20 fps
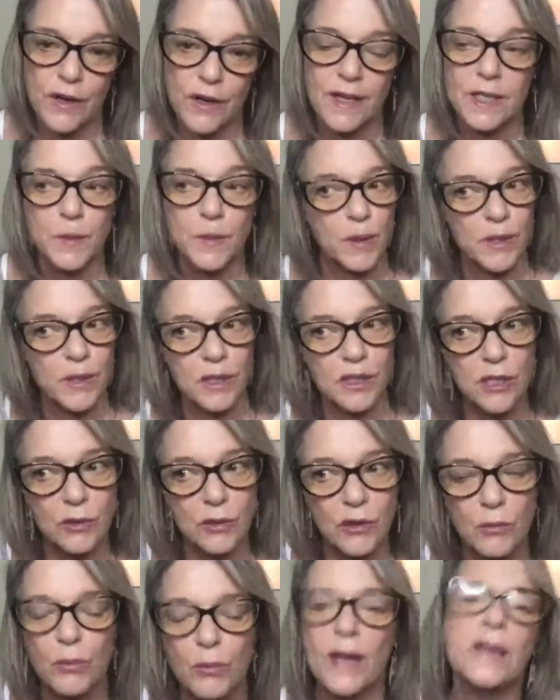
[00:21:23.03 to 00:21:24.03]
All right, I'm supposed to
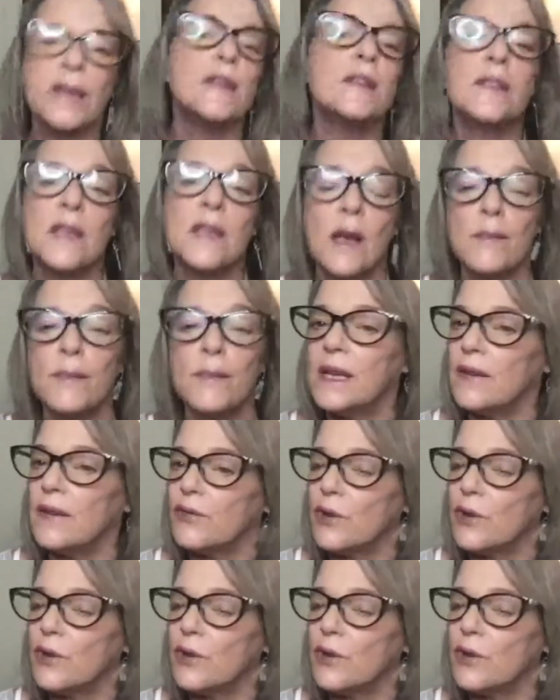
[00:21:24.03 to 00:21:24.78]
do the Reiki Summit.